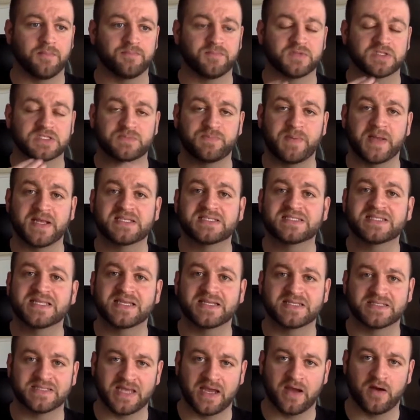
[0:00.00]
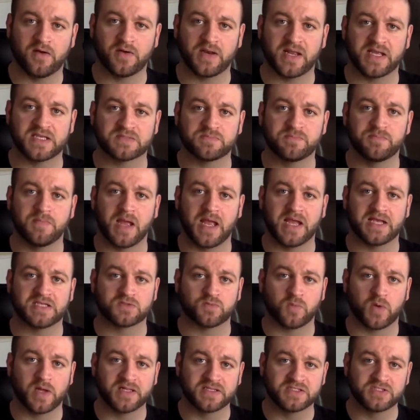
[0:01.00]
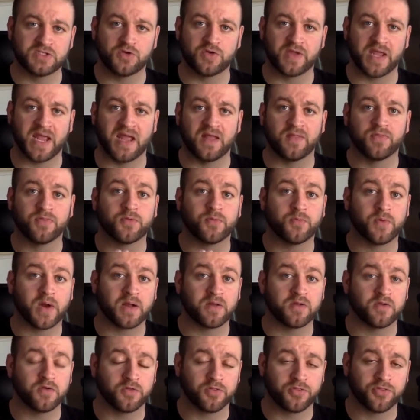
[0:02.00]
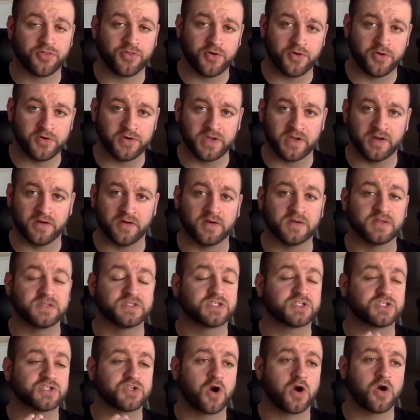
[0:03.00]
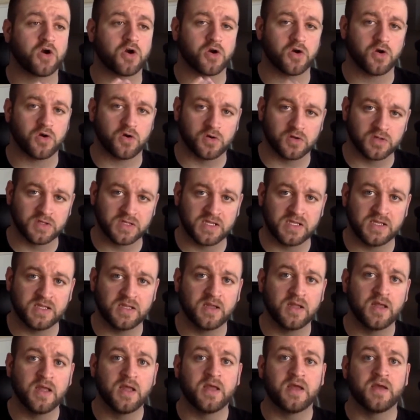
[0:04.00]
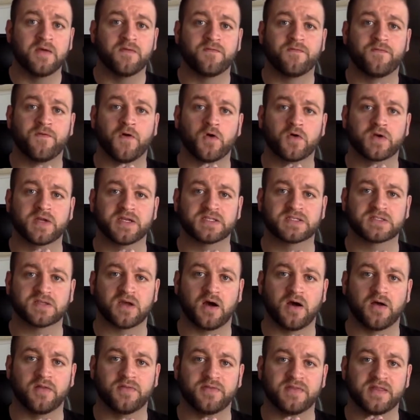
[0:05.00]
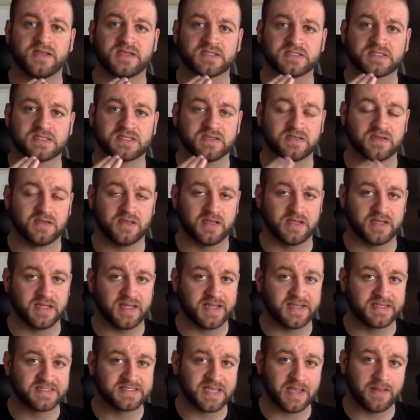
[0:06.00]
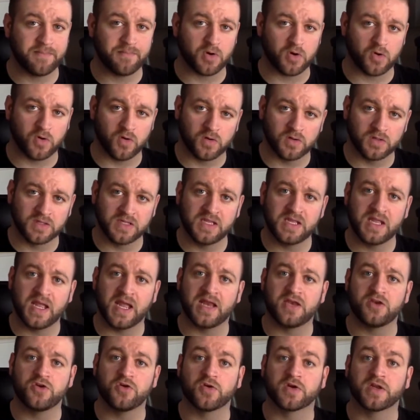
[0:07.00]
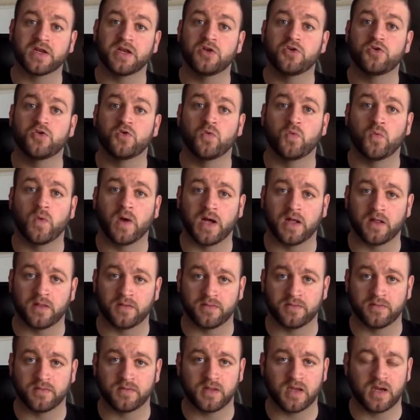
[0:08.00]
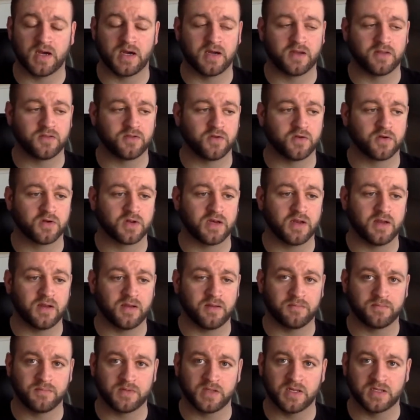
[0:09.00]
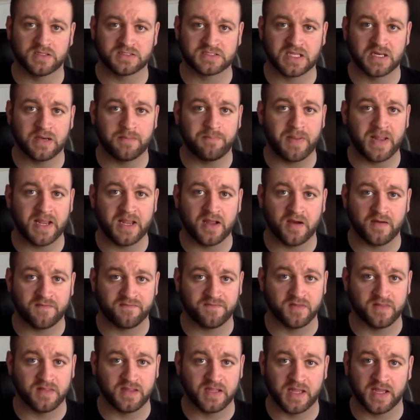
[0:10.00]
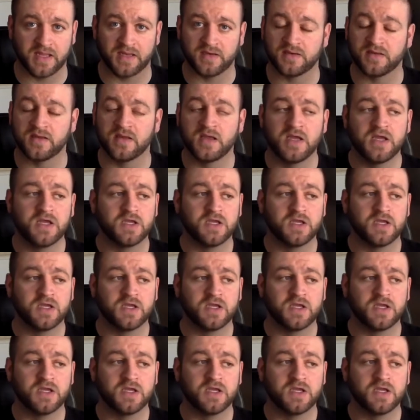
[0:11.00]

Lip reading: space things out as well as you can throughout your third year. Start early, focus on this exam early, and you're going to do well. It's going to pay off in the end.